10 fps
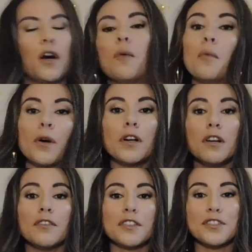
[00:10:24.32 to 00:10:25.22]

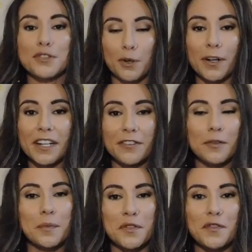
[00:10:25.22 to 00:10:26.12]
Moral of the story
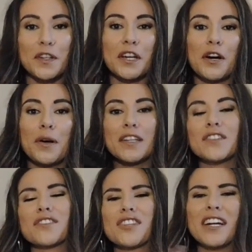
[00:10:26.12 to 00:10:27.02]
from this video
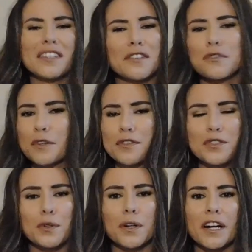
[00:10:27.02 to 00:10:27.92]
is check the thrift
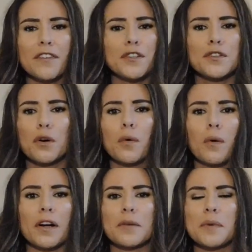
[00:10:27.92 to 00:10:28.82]
store if you don't
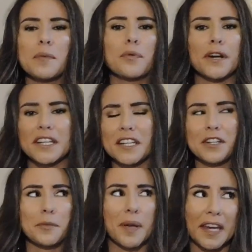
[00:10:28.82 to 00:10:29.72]
want to be breaking
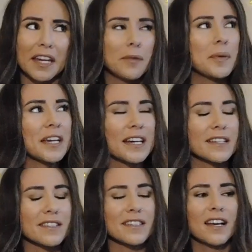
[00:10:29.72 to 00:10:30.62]
your bank,
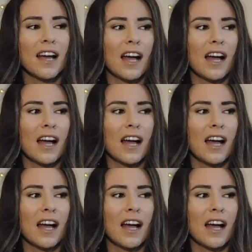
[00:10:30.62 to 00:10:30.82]
because